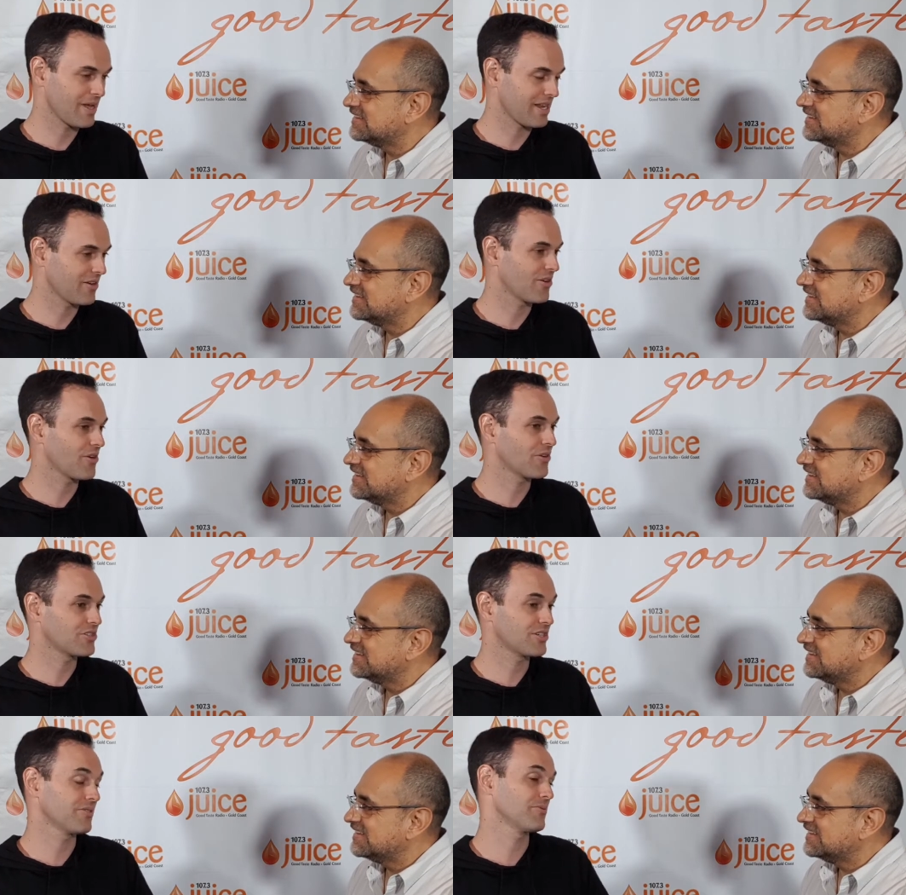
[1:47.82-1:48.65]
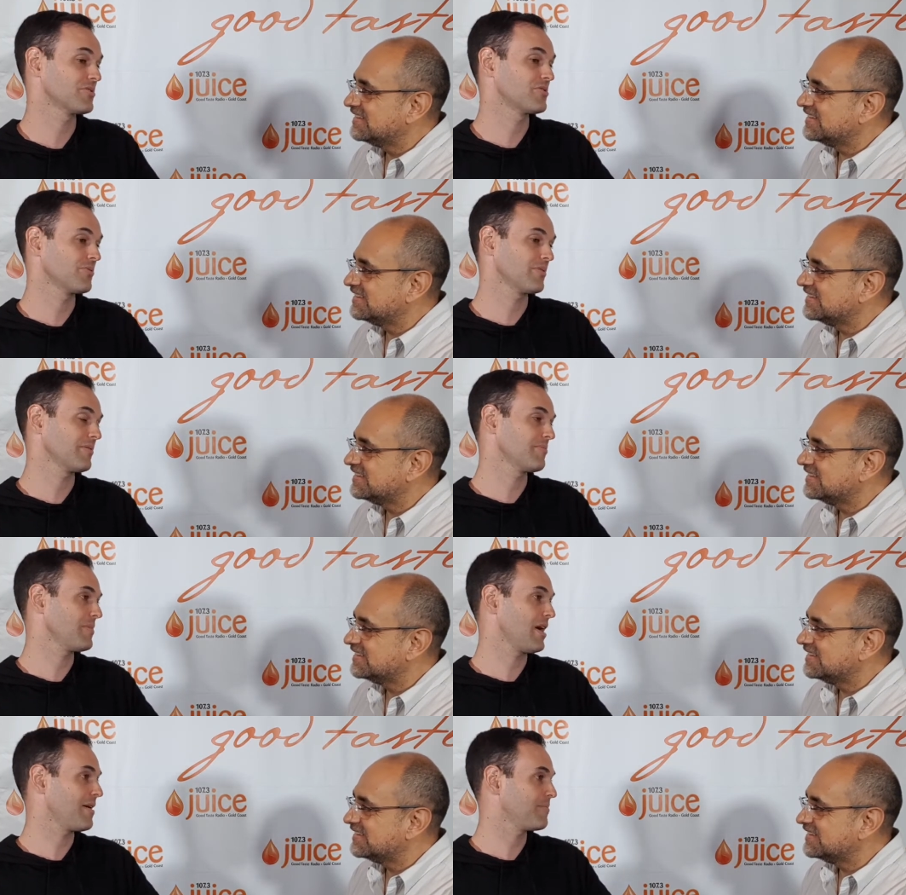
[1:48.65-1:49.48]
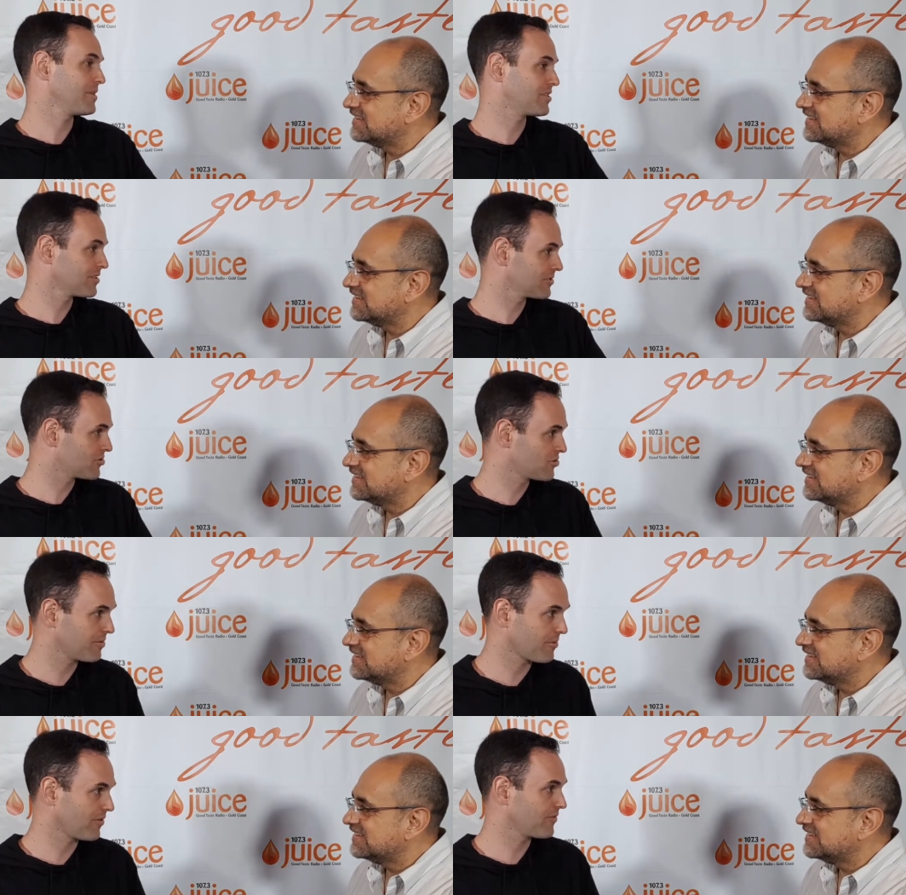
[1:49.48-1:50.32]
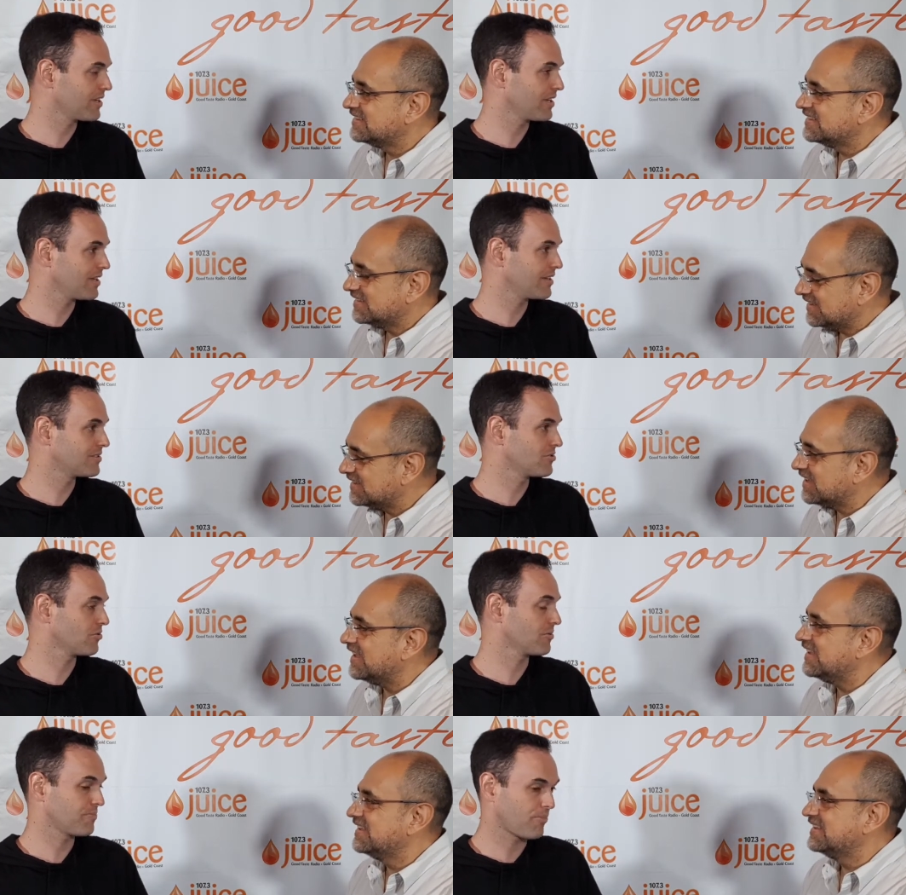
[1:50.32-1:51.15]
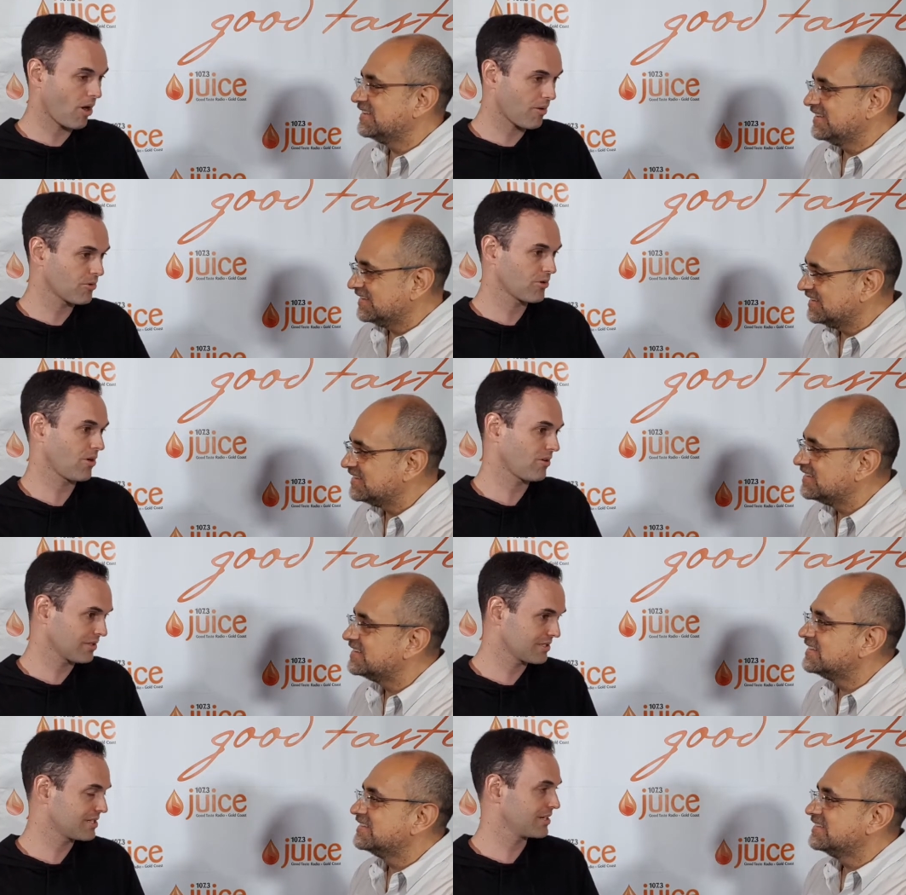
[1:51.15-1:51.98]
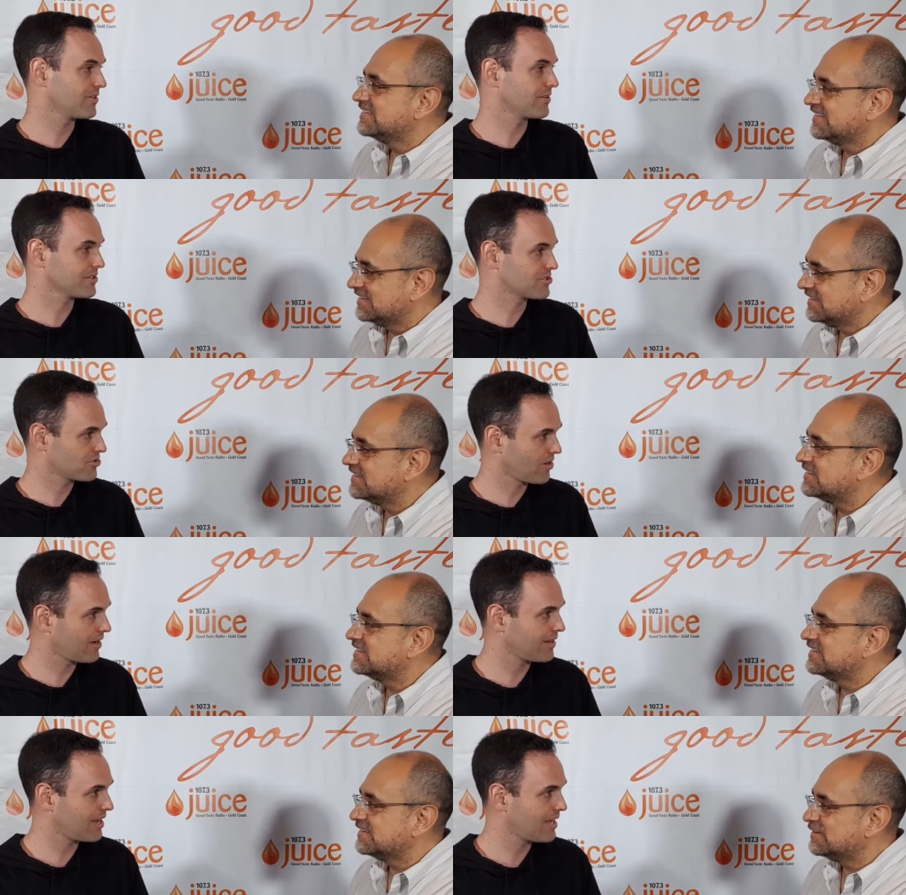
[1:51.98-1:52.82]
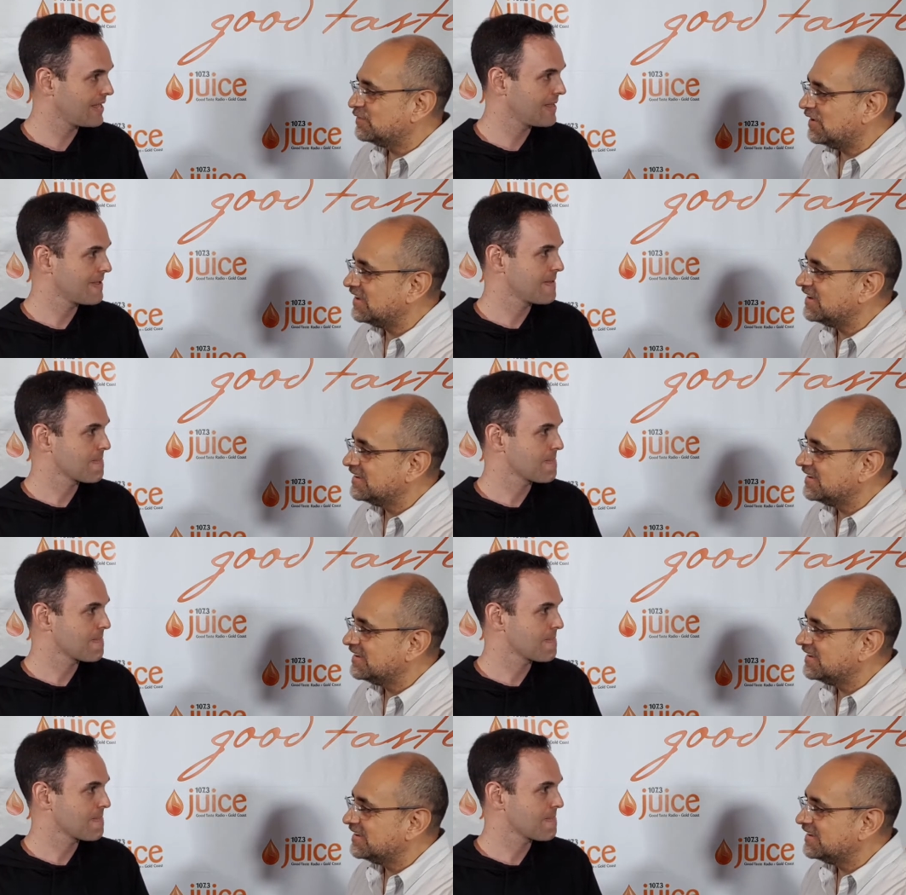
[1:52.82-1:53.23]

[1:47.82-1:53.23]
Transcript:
Speaker 1: Met her. She was doing a missions trip over here, okay. Bible college here in Australia. Right.